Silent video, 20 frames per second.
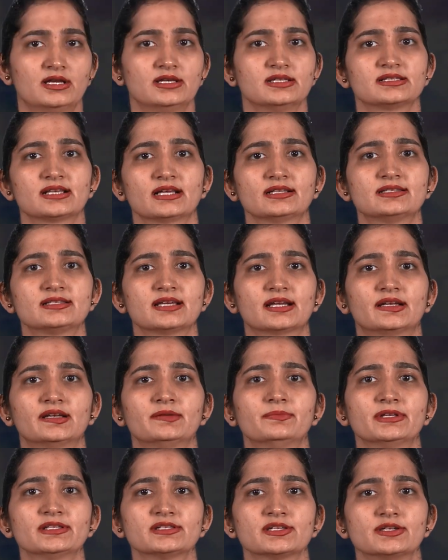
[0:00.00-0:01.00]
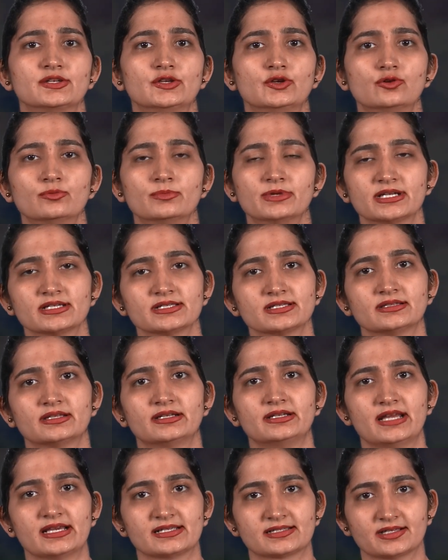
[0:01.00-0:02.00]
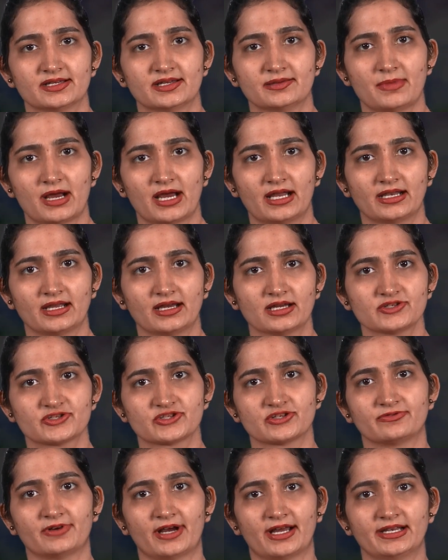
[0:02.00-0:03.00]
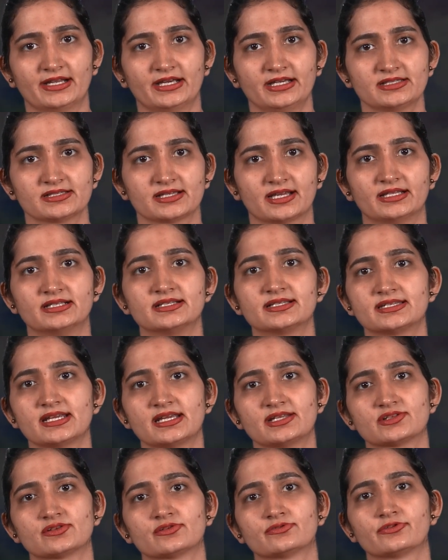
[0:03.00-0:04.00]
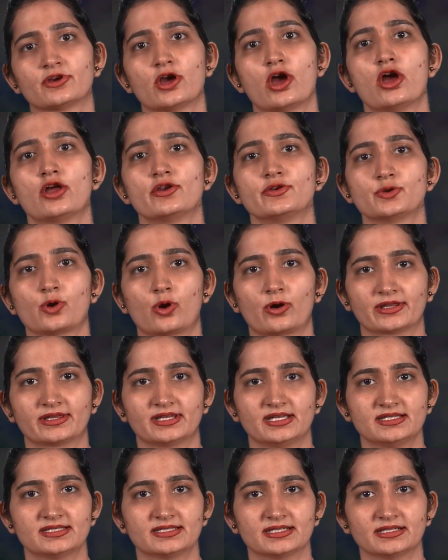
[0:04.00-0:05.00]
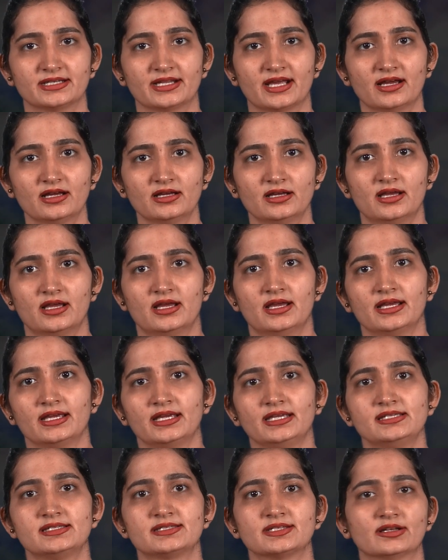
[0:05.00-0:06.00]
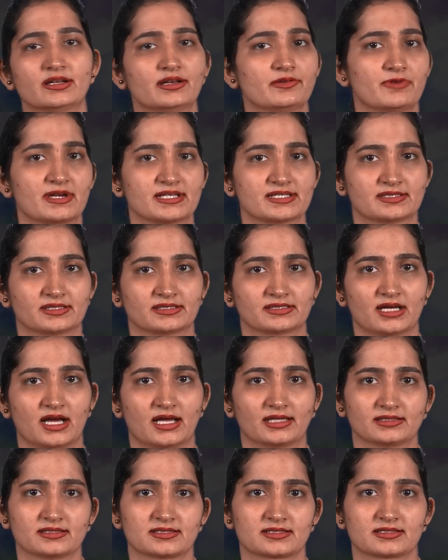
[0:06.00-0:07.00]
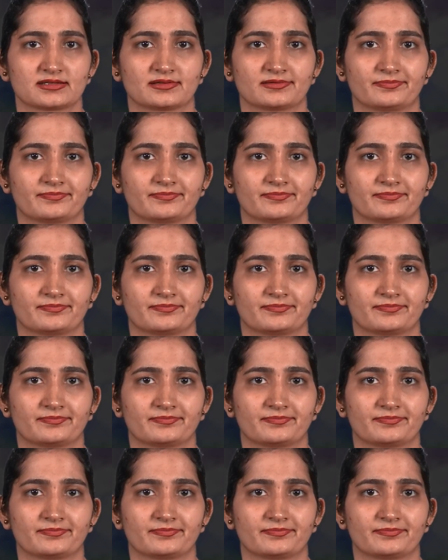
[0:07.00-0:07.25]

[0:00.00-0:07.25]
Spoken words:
Such settlements are numerous in the lesser Himalaya, Shivaliks, hill states of northeast India, eastern and western Ghats.